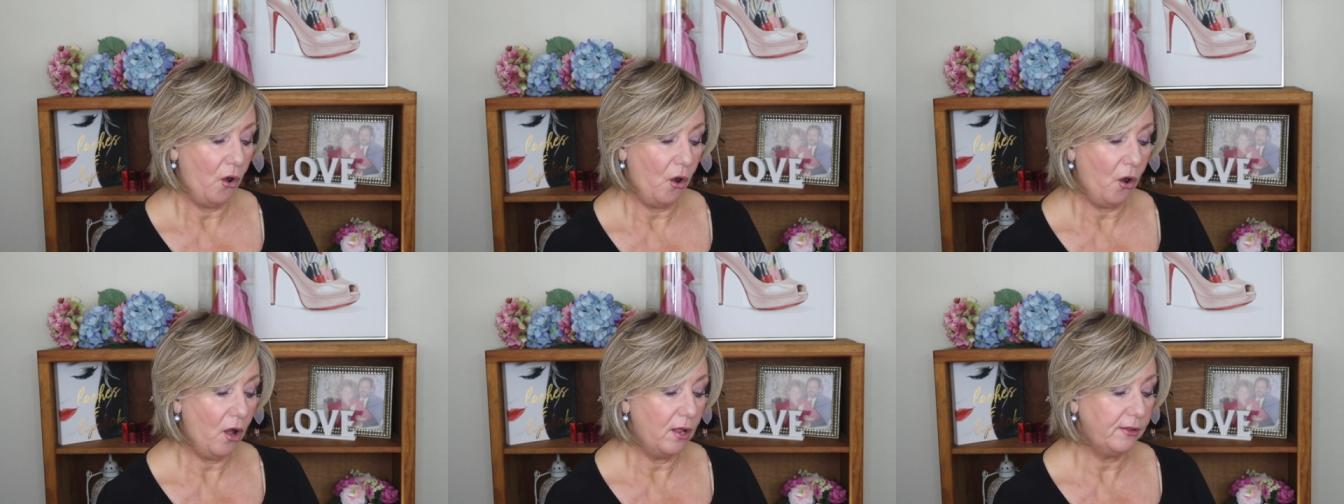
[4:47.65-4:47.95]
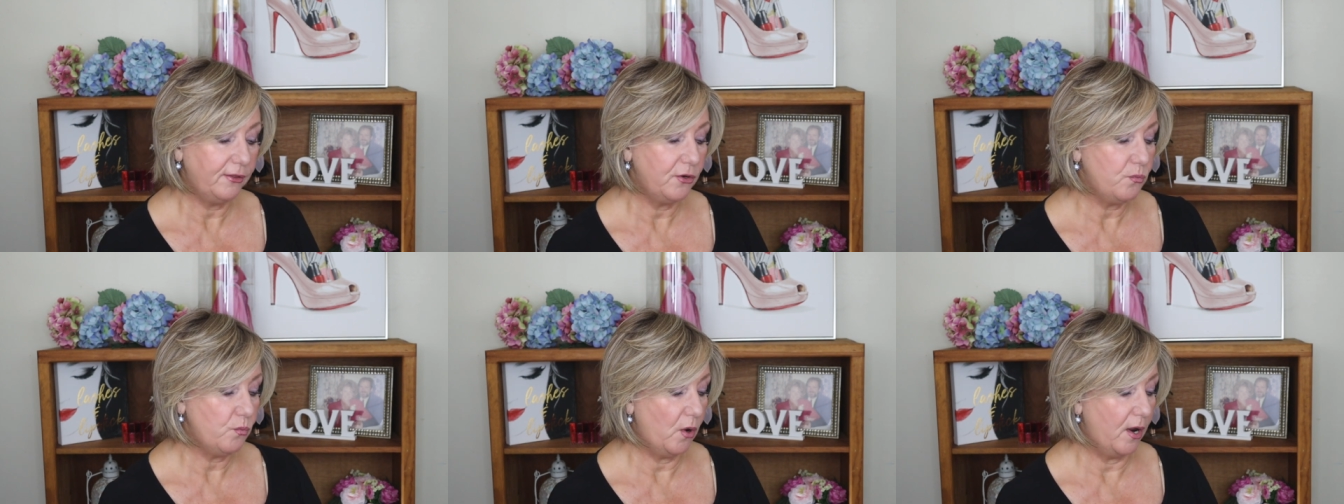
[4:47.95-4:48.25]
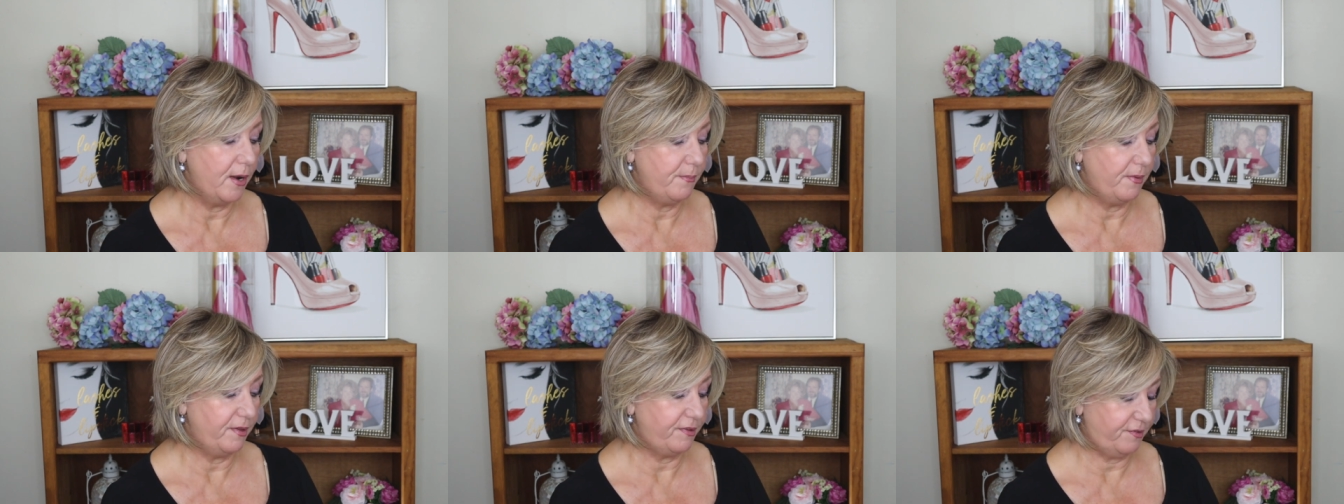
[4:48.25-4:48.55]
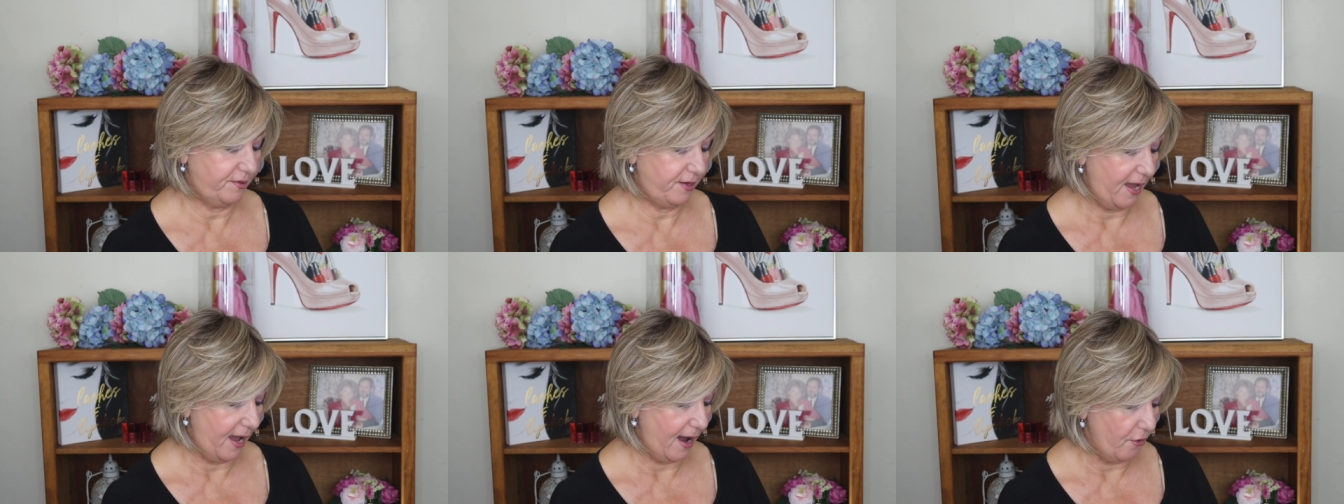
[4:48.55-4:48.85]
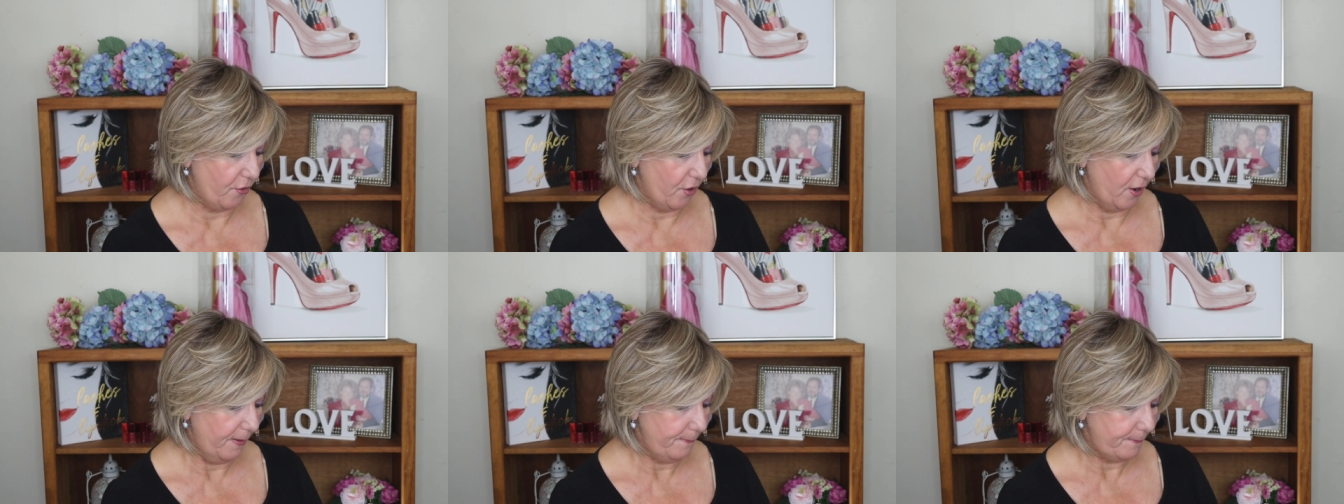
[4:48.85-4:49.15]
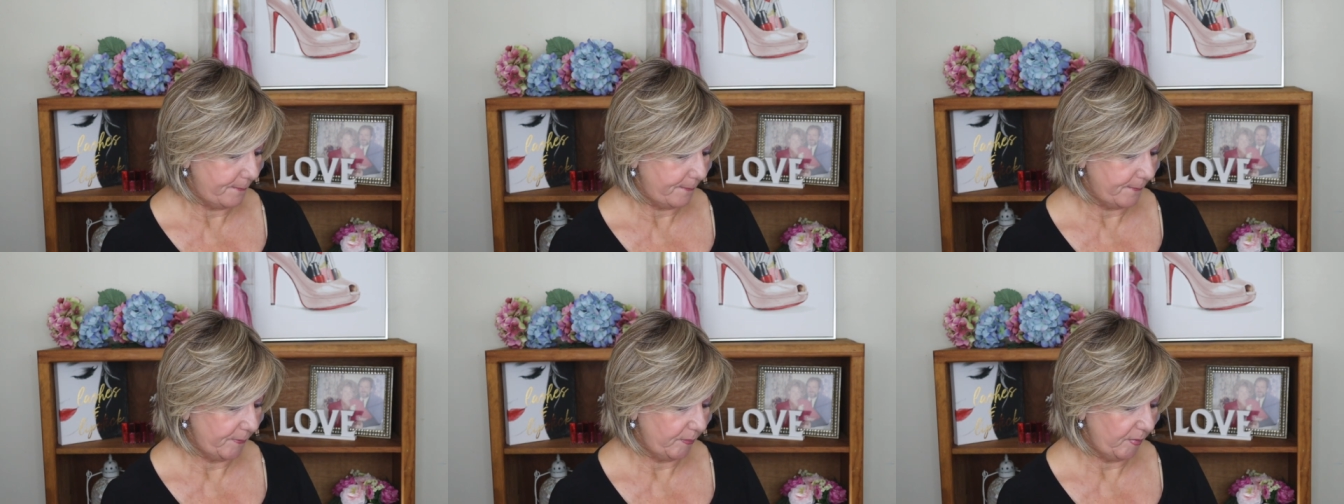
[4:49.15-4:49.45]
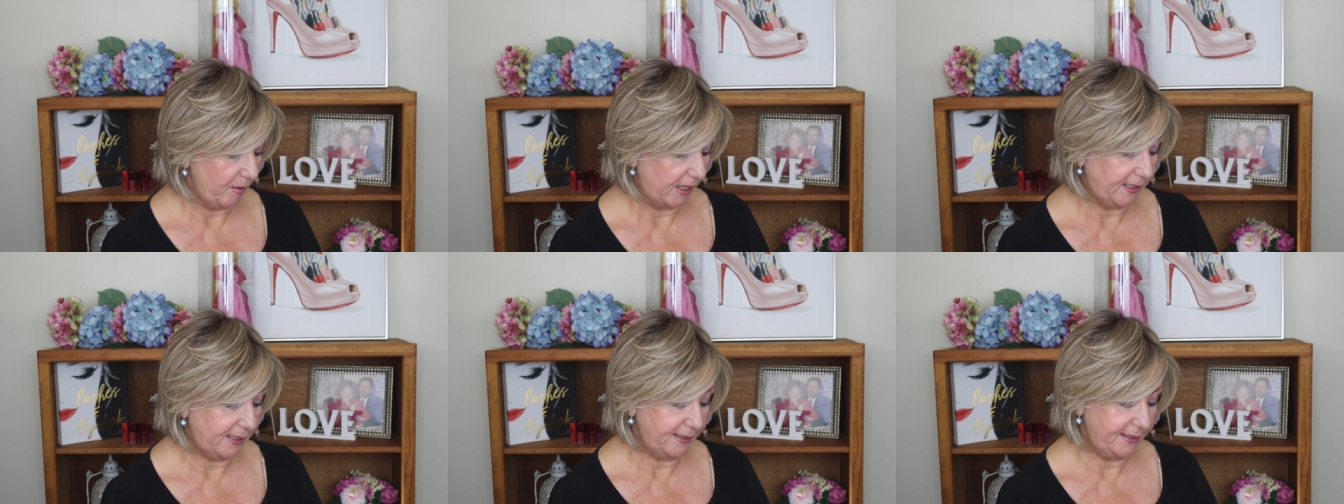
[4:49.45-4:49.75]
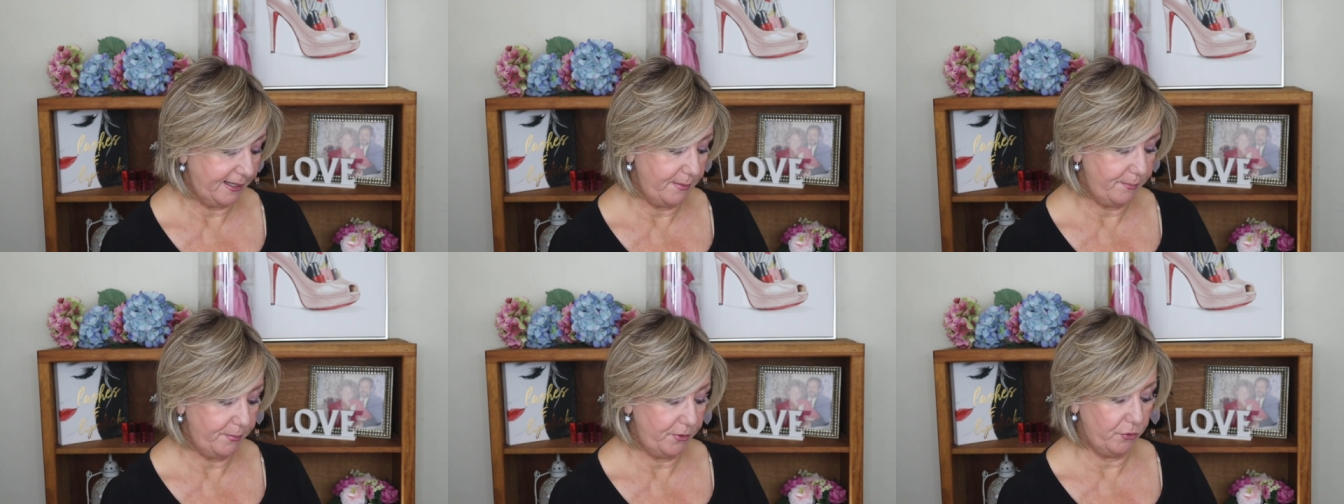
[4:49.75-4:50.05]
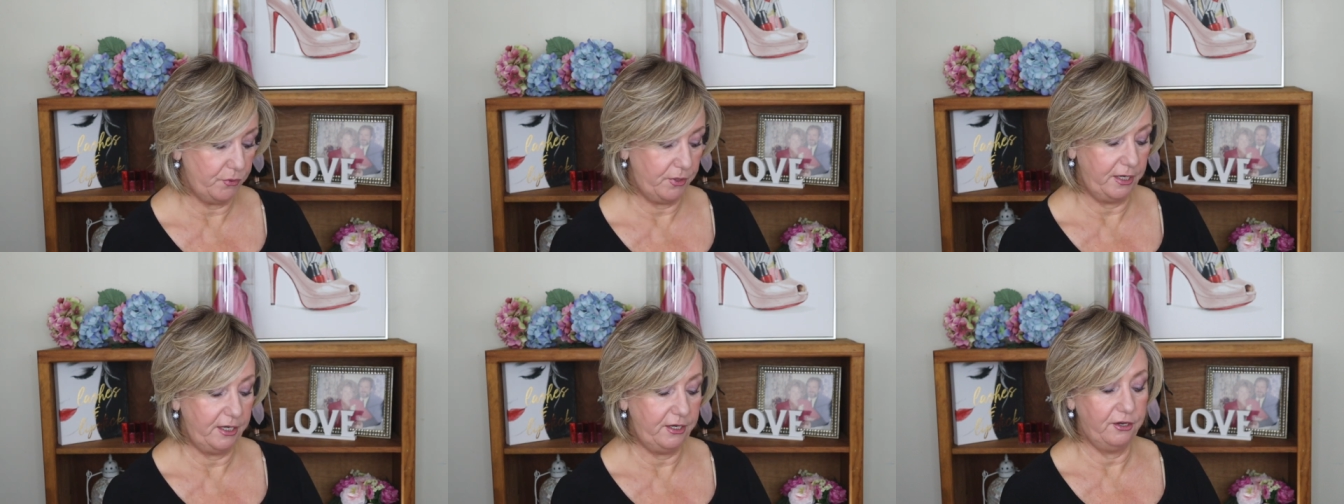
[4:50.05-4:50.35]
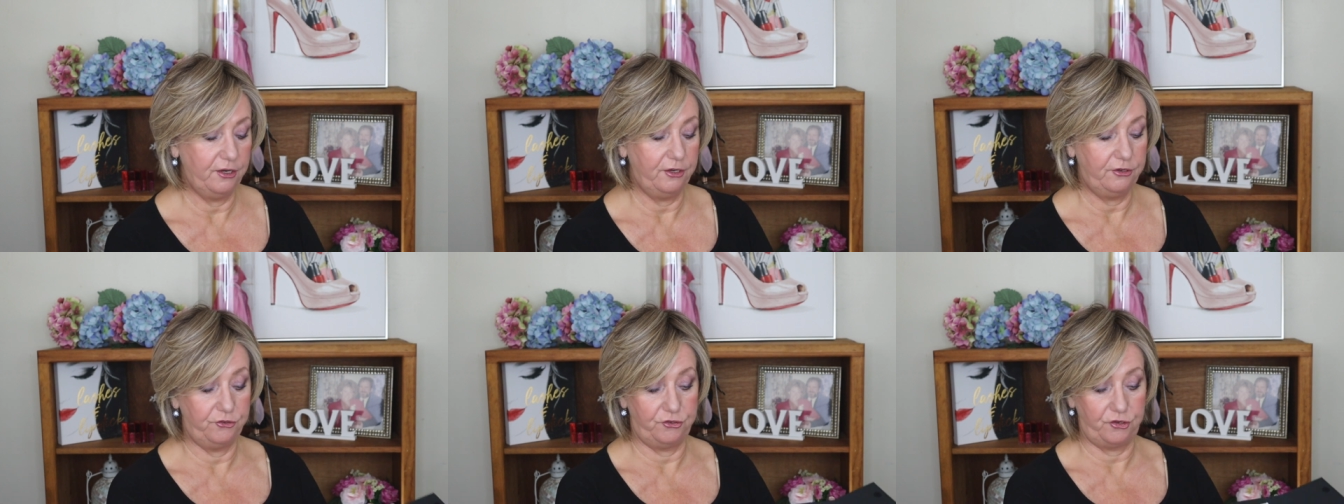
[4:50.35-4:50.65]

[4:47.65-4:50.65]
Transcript: all-in-one mascara, Clean Beauty,